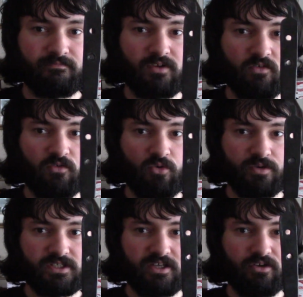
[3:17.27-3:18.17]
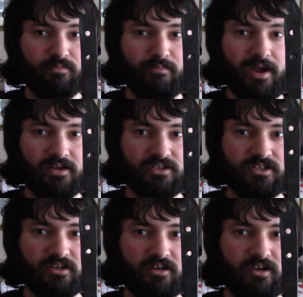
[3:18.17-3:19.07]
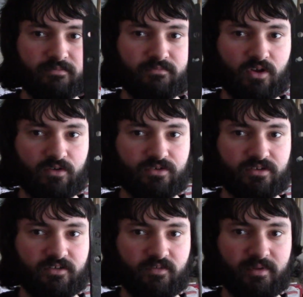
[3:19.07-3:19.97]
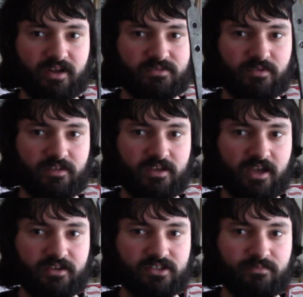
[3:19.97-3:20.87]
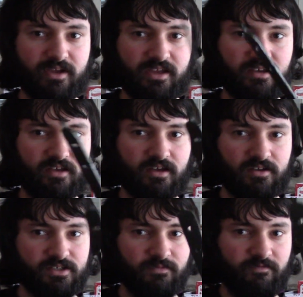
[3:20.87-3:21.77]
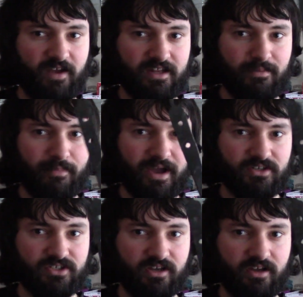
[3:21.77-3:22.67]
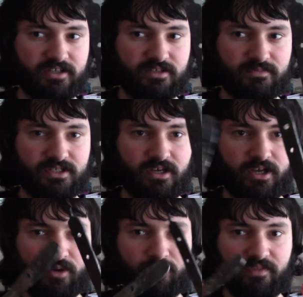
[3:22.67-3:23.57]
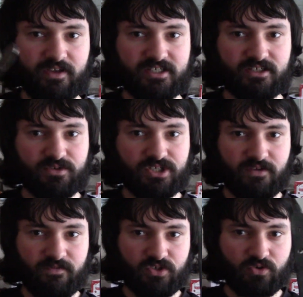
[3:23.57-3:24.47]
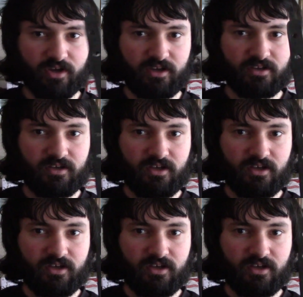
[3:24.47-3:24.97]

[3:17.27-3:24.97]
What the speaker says: Now of course they don't match. I'm not good enough at blacksmithing yet to make some fairly matching items, but they still serve the trick.